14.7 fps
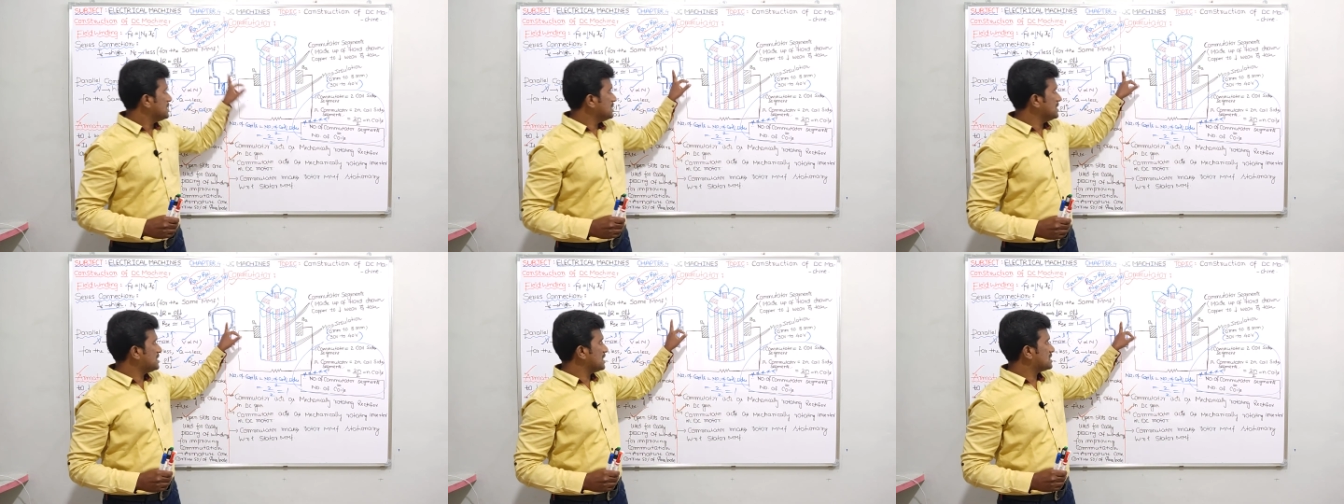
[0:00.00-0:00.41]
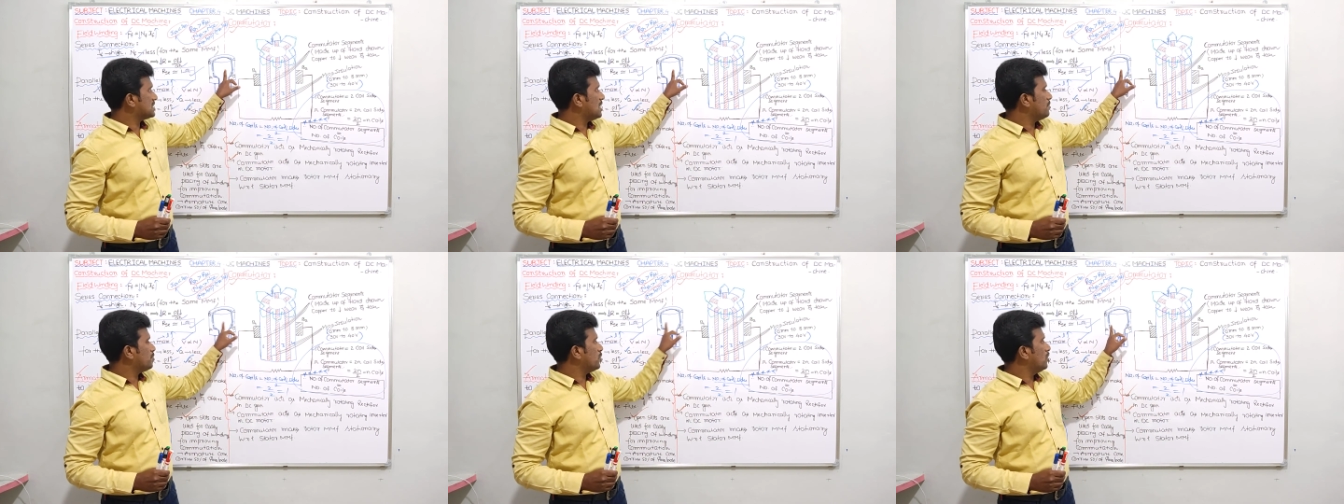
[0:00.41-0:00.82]
In this
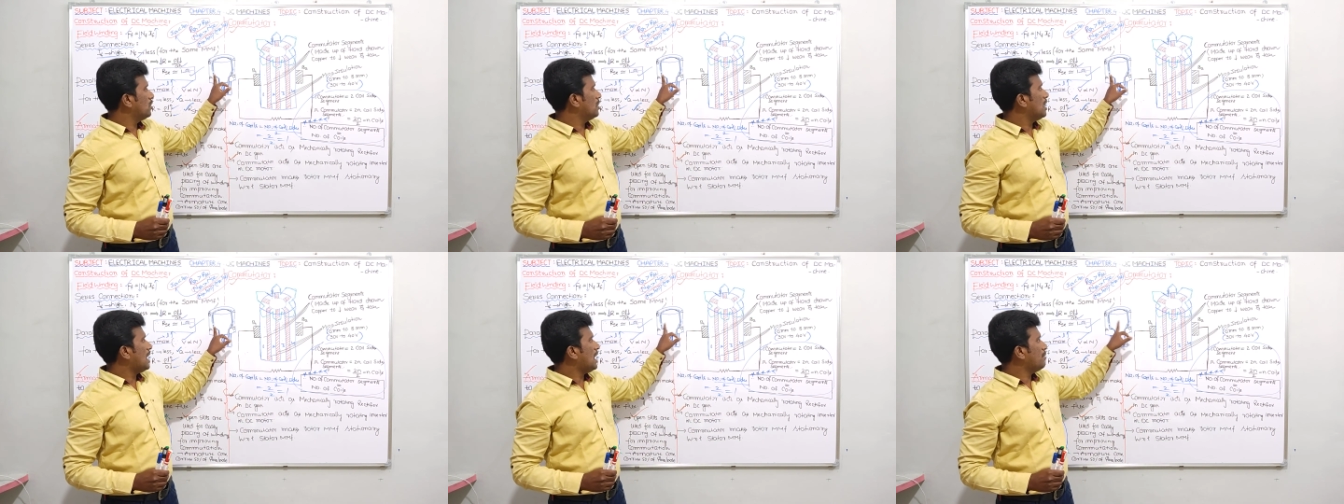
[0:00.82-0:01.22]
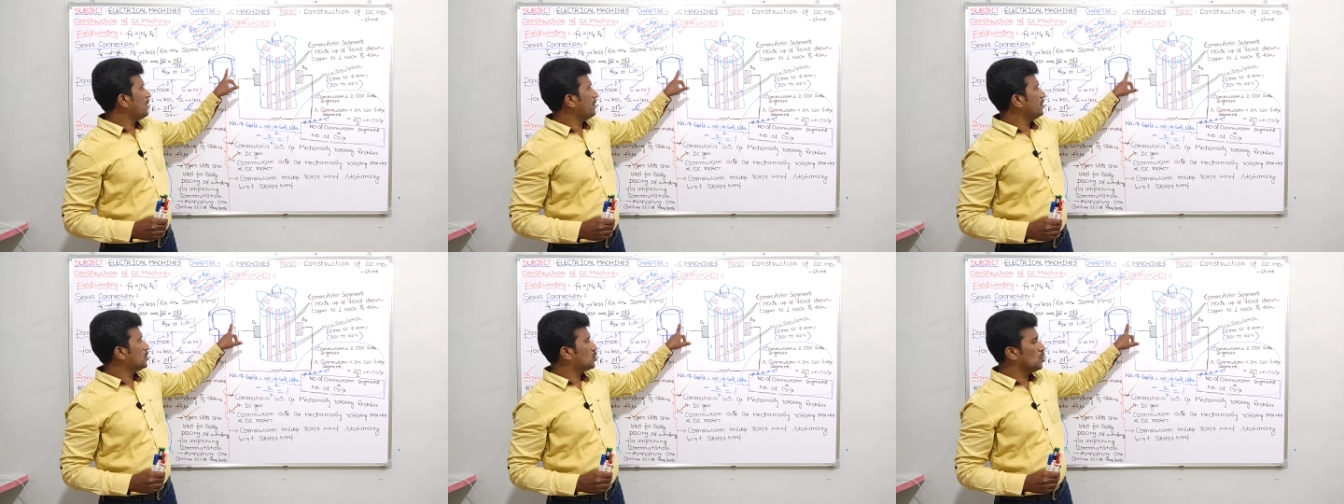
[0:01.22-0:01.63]
example, I am
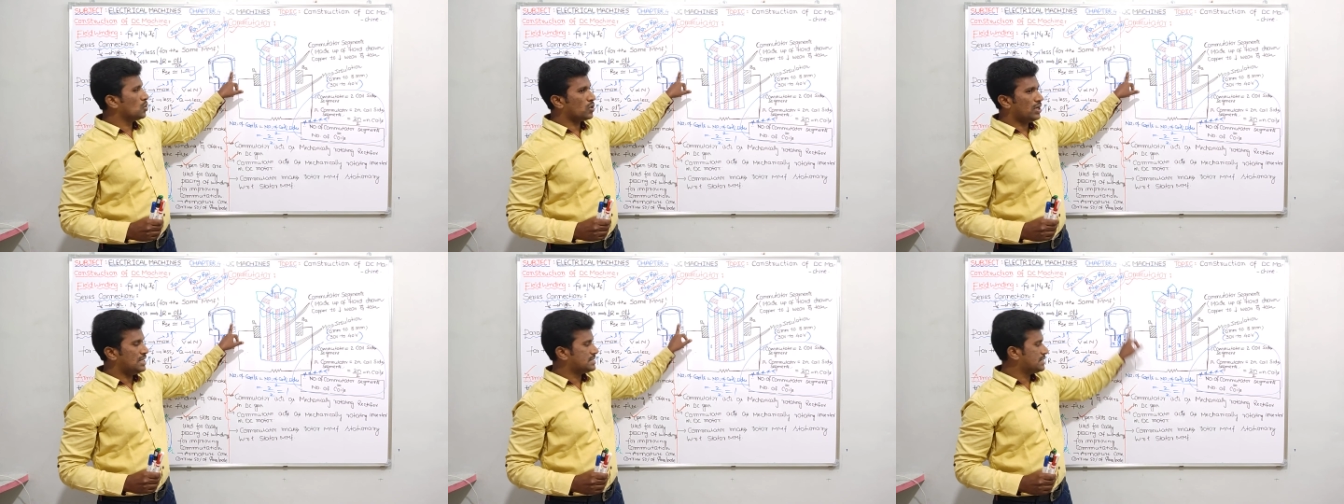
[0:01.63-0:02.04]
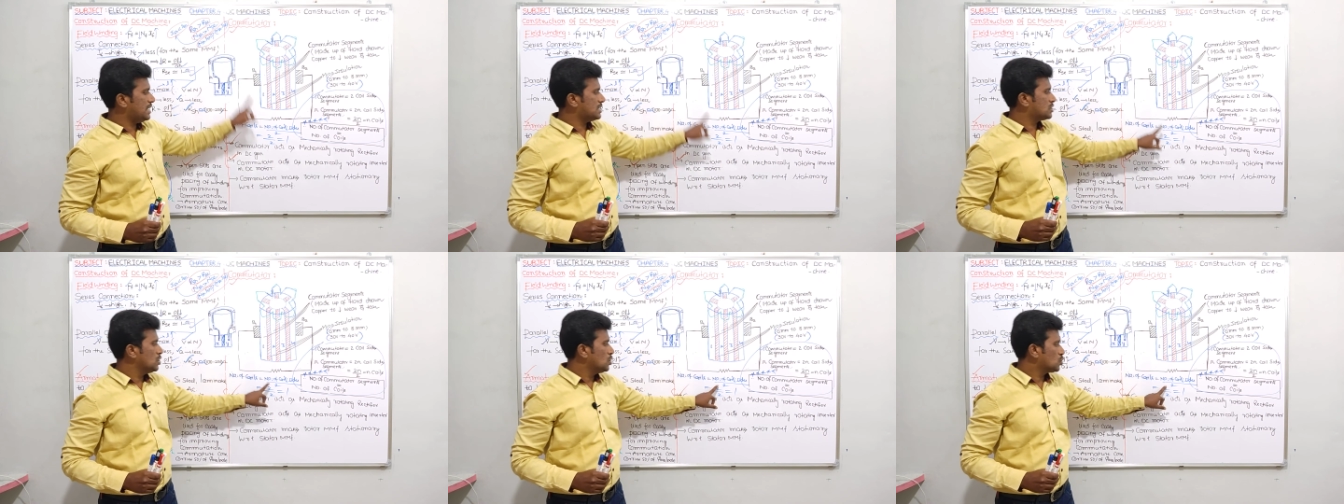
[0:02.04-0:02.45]
having 2 coil
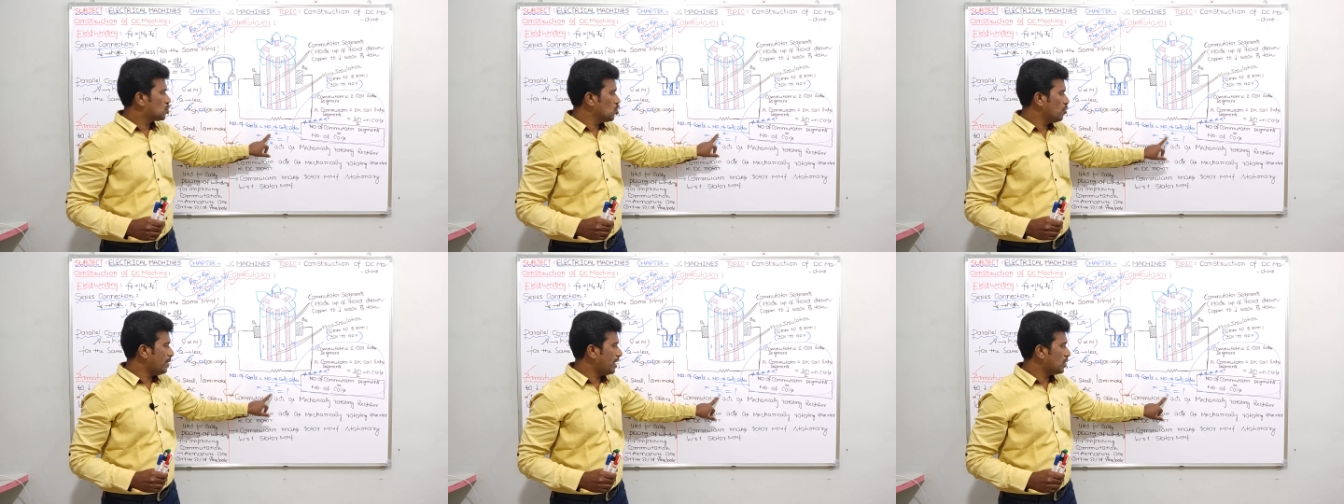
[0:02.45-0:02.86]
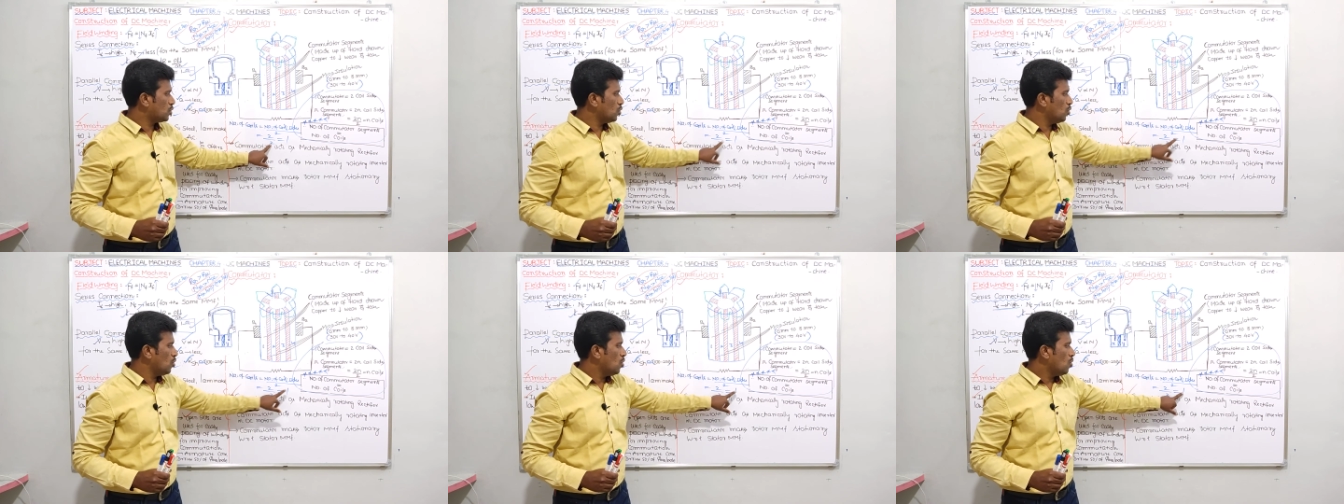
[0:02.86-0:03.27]
sides, 2 by
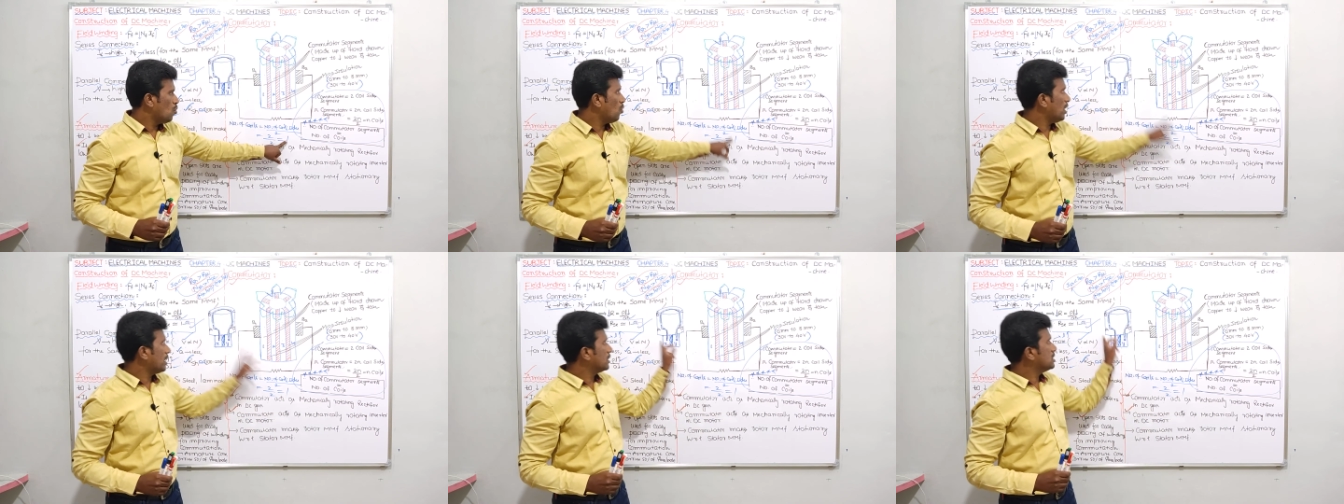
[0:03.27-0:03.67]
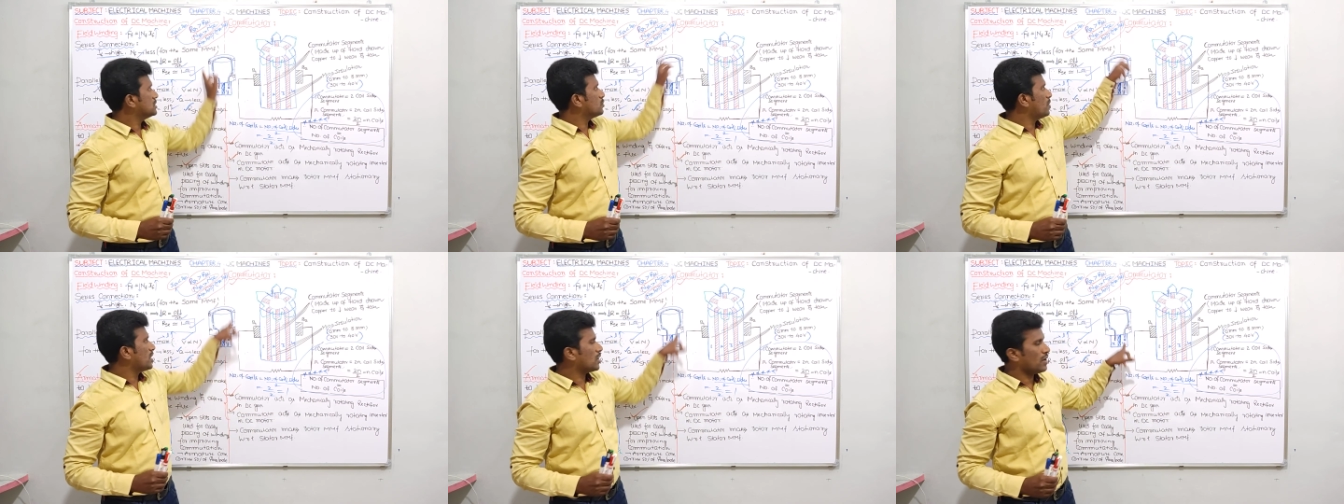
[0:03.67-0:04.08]
2, 1.
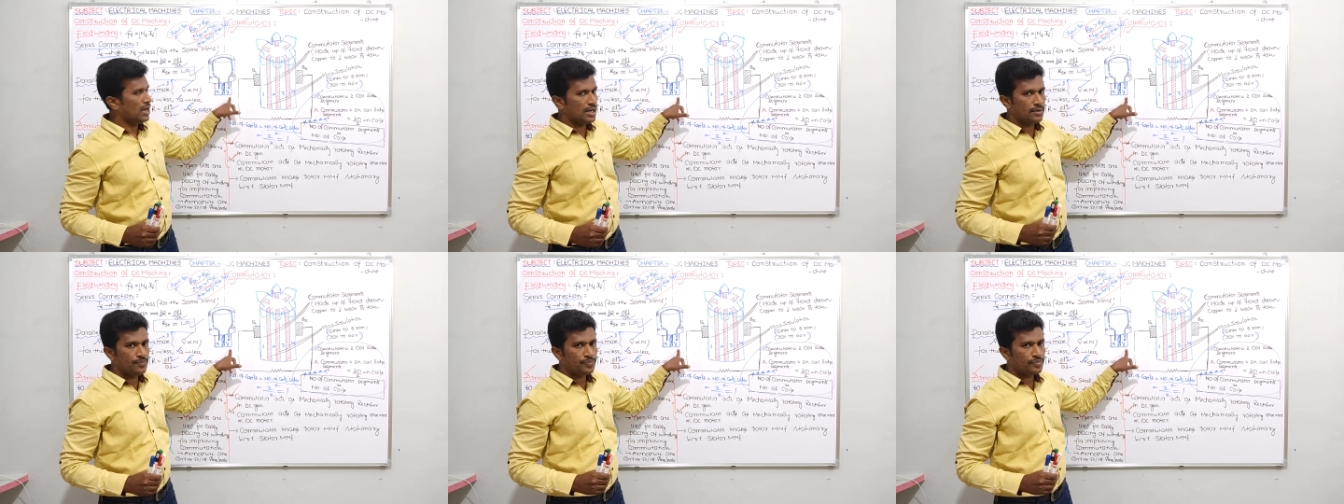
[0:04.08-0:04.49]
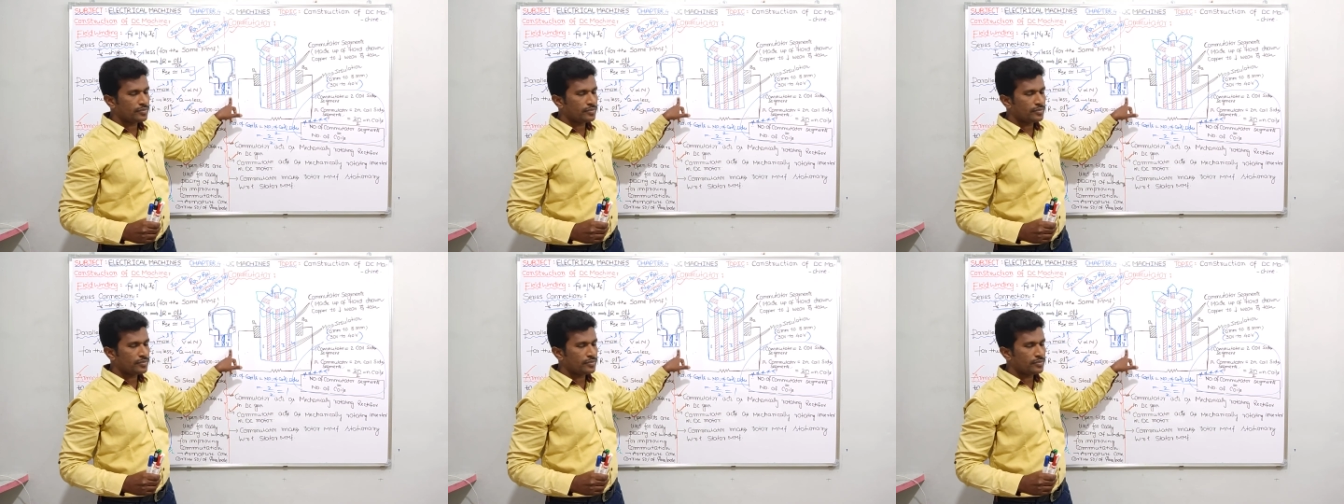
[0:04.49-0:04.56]
This is 1 coil.